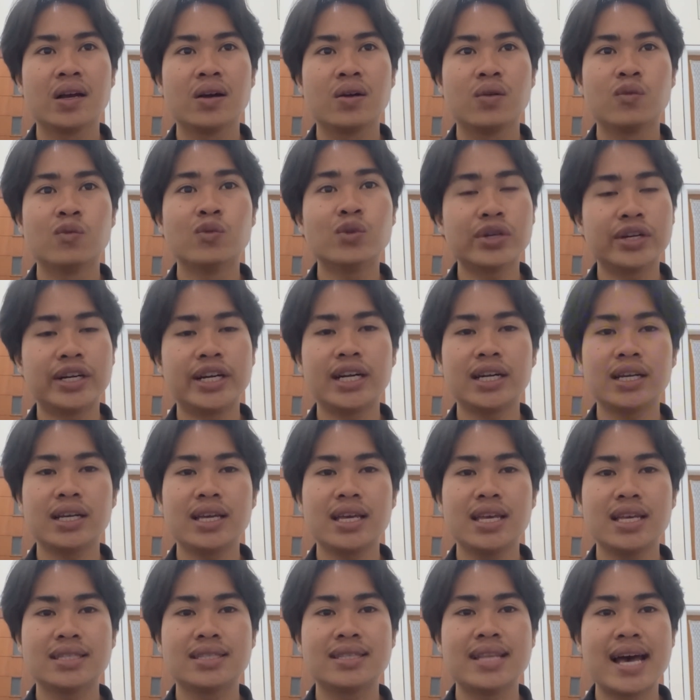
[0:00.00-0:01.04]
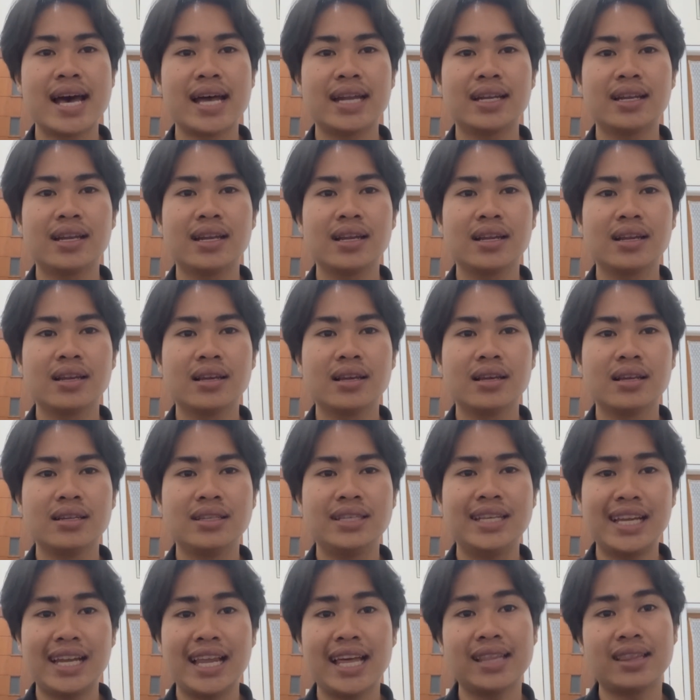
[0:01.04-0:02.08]
word is that
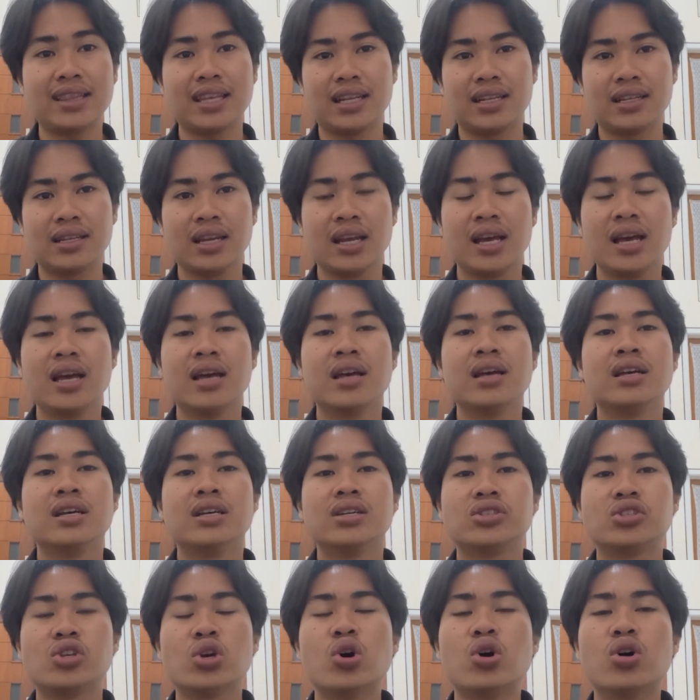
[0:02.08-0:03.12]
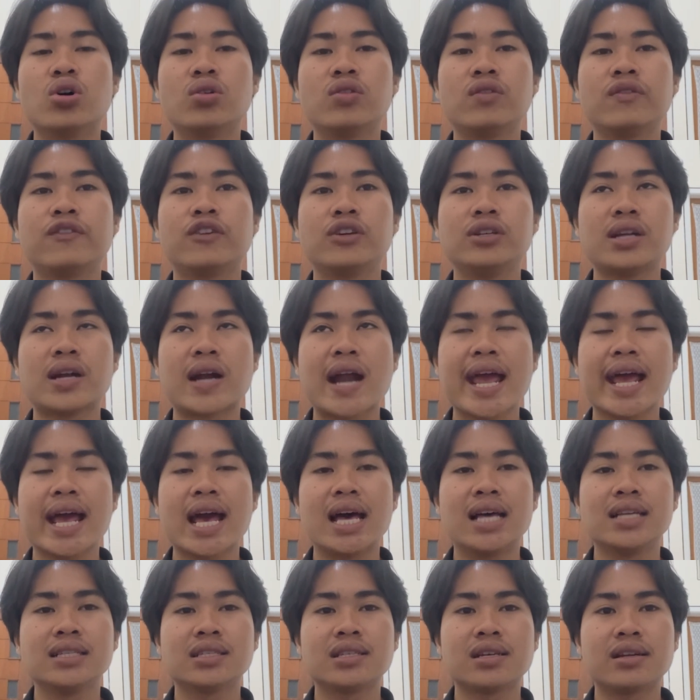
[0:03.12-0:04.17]
deleted. So for the right
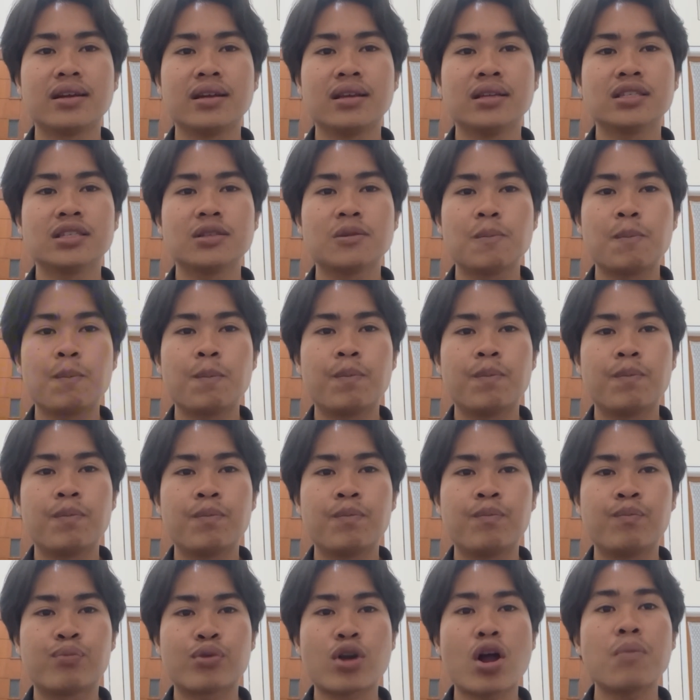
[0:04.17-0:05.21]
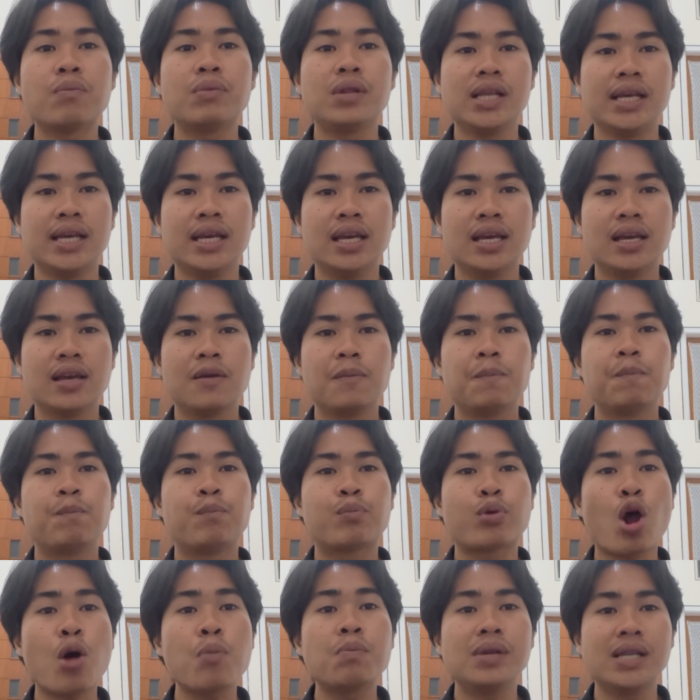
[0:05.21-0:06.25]
answer is probably,
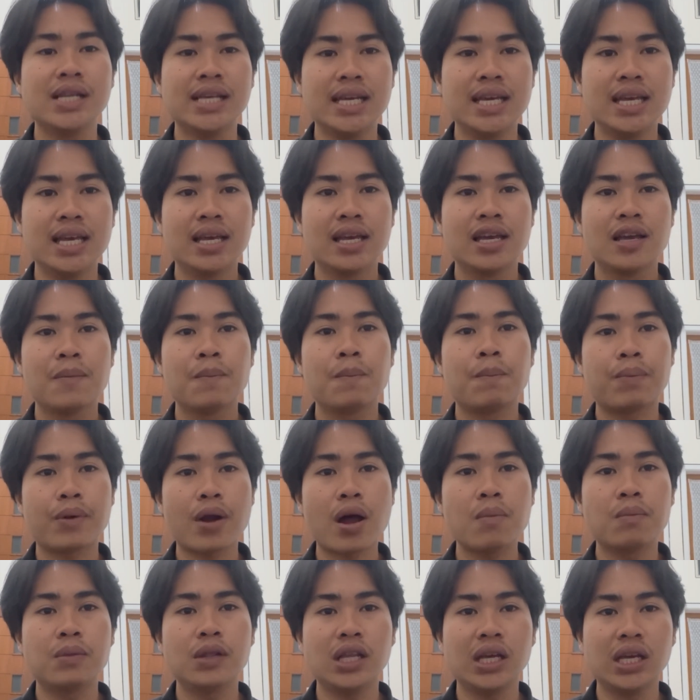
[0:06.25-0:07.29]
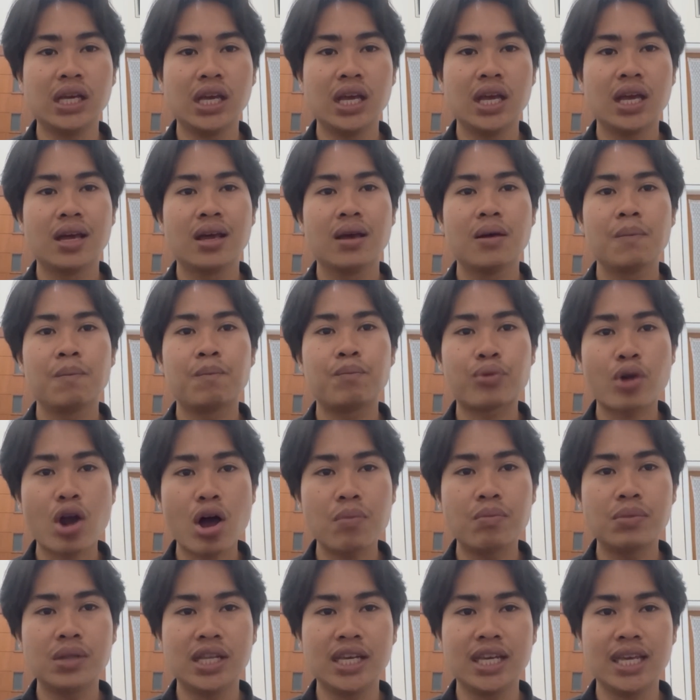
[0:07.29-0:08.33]
probably, probably,
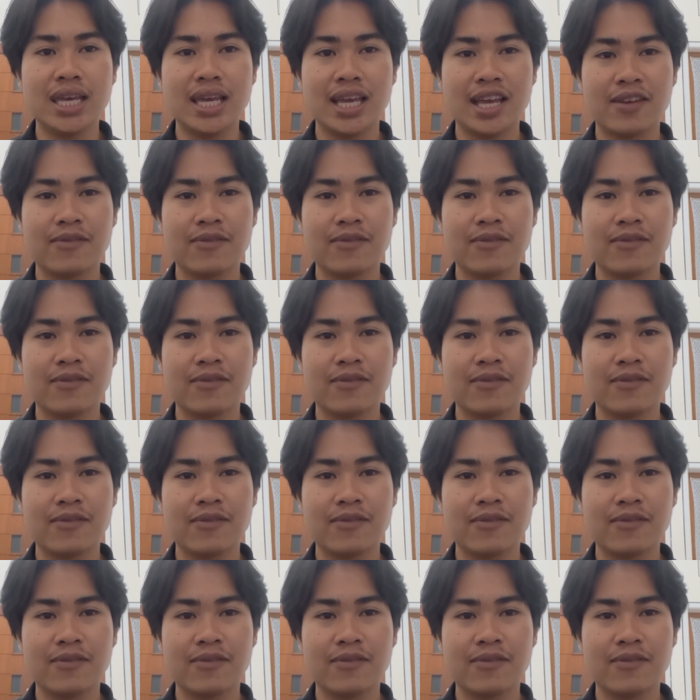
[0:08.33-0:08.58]
probably.